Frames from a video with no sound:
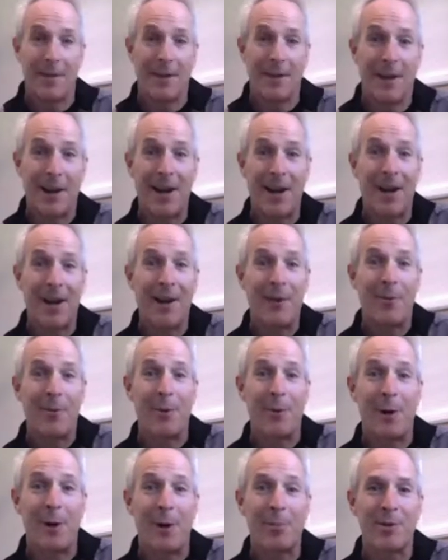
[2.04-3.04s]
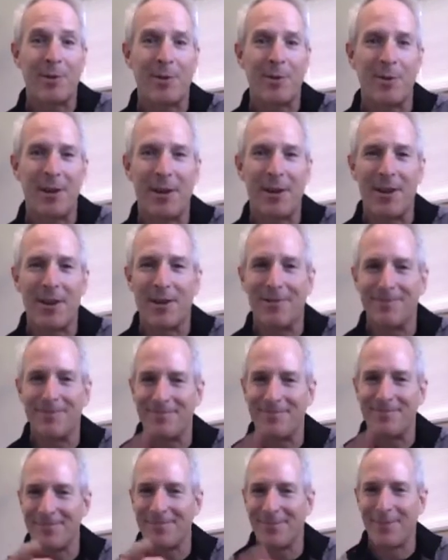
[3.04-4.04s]
Hi, welcome to another
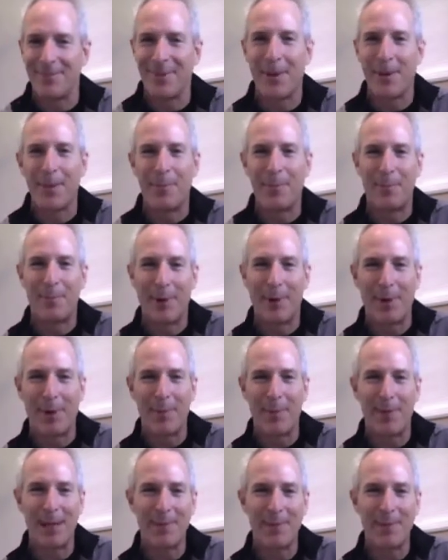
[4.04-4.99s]
Power Blast